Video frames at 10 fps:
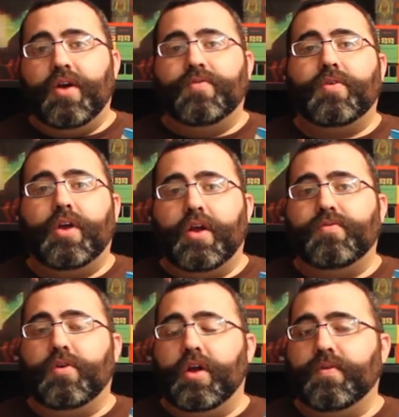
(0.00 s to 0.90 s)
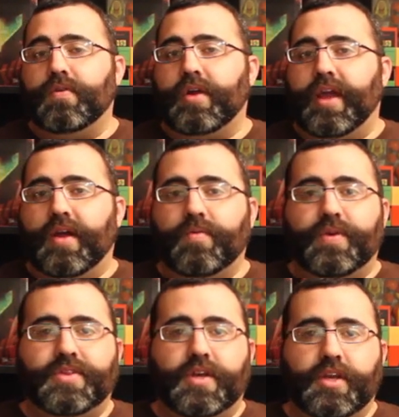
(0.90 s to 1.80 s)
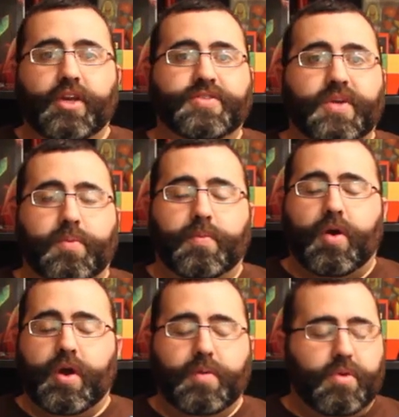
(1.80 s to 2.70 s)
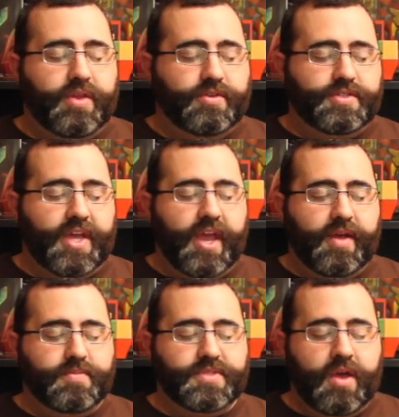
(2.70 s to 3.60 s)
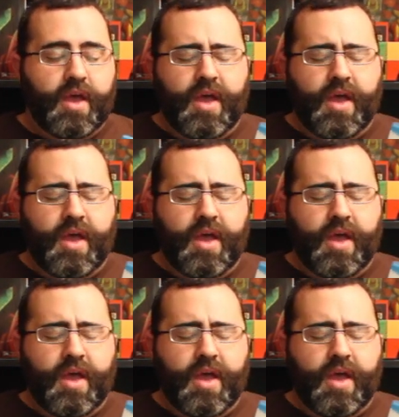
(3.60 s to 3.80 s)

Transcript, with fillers: over and over and over again with the new Super Mario Brothers games.